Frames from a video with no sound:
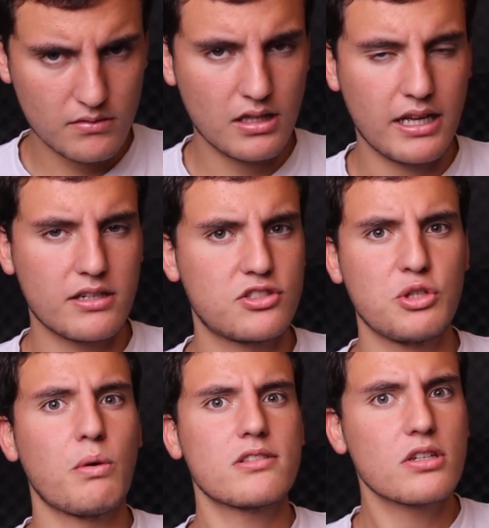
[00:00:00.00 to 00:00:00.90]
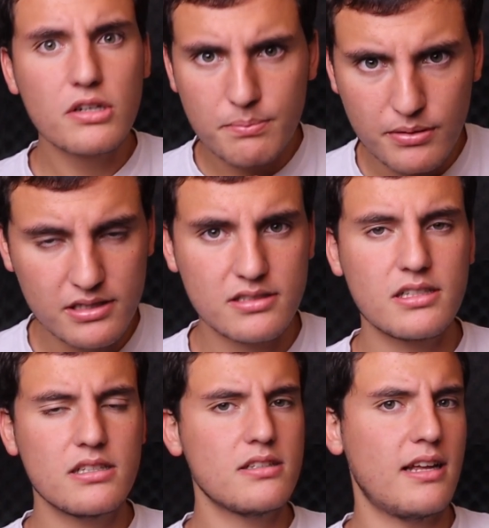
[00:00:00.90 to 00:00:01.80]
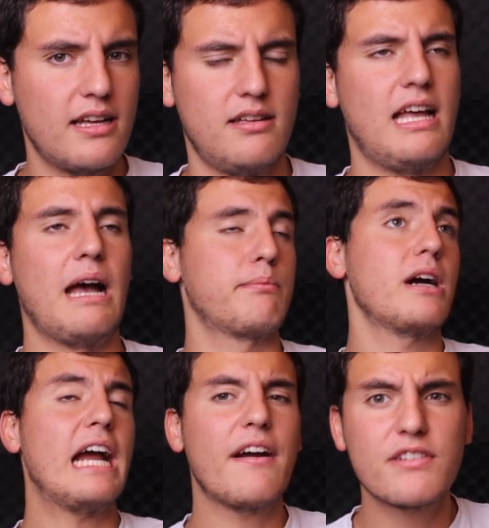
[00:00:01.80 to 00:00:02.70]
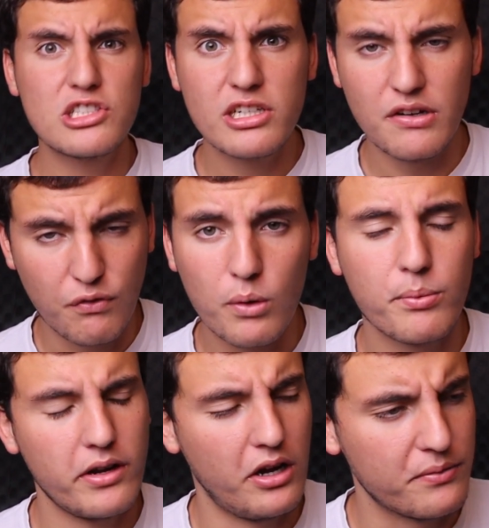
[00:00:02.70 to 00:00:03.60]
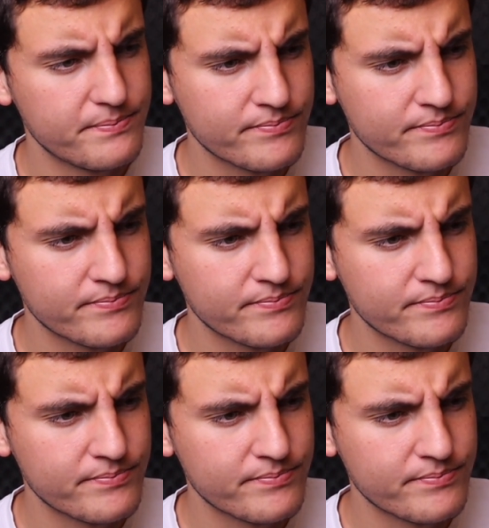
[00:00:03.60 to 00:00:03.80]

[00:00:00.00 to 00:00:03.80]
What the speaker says: Like, she wants to go to Princeton, probably averaging a 4.0.